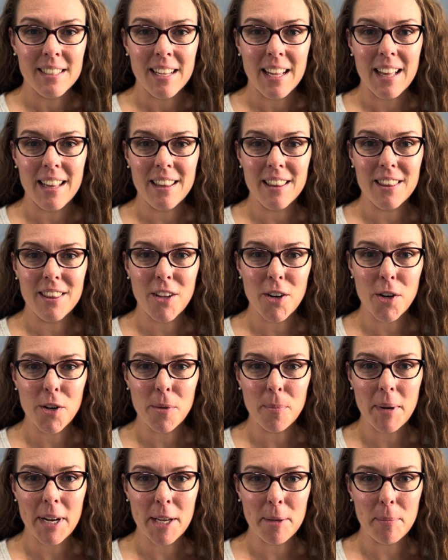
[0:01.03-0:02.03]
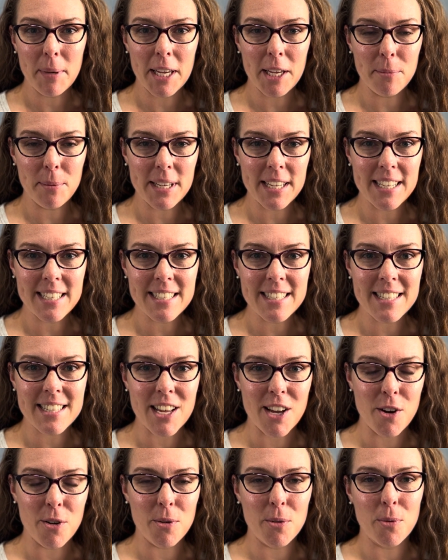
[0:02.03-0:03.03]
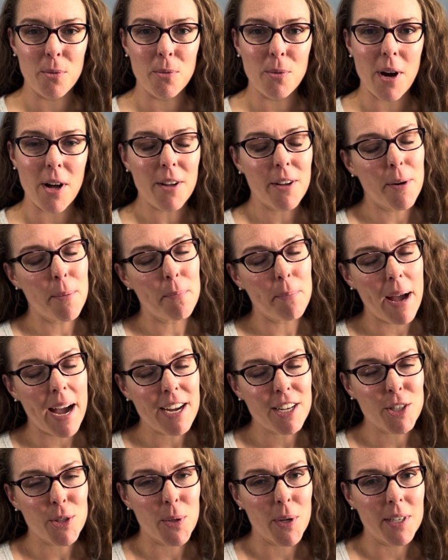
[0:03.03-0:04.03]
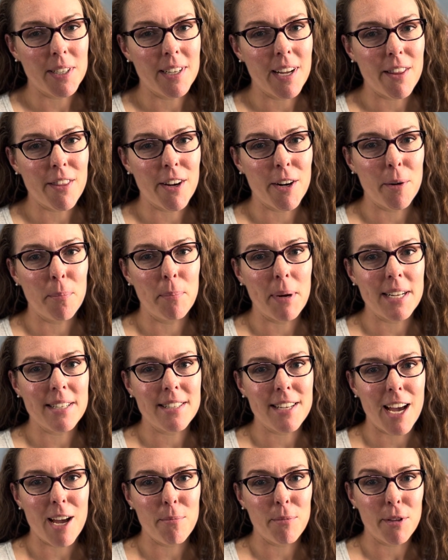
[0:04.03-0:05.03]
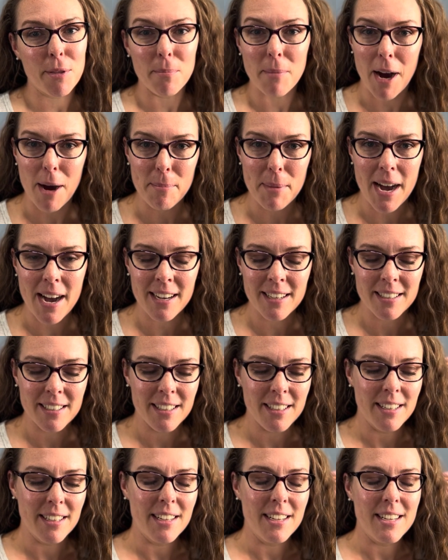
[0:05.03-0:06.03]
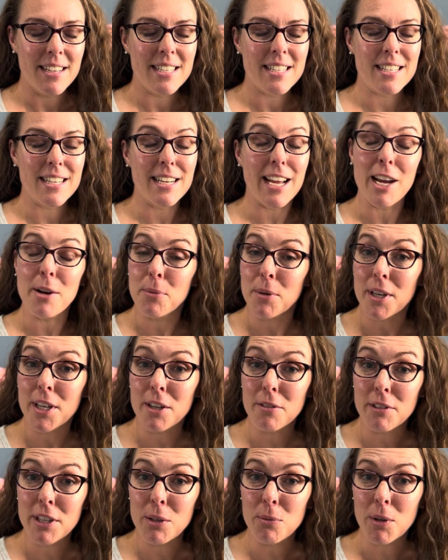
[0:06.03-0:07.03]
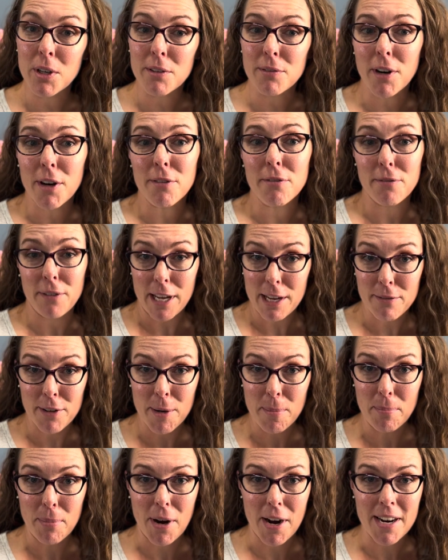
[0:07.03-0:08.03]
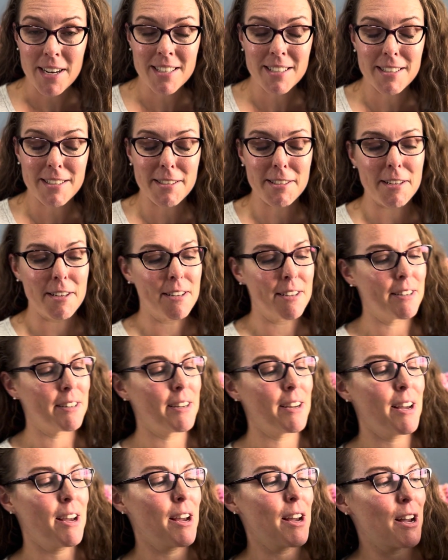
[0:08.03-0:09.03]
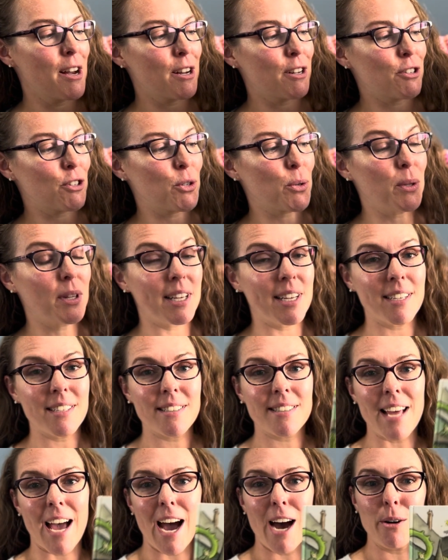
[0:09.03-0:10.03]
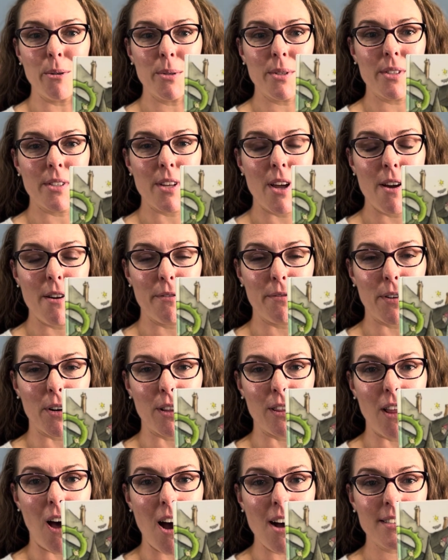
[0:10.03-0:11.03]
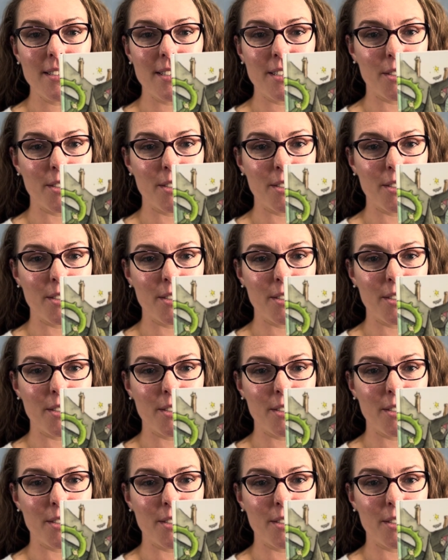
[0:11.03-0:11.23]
Hello, my babies. Welcome back to another Bedtime with Mama. Tonight we're going to read one of our favorite books, Julia's House for Lost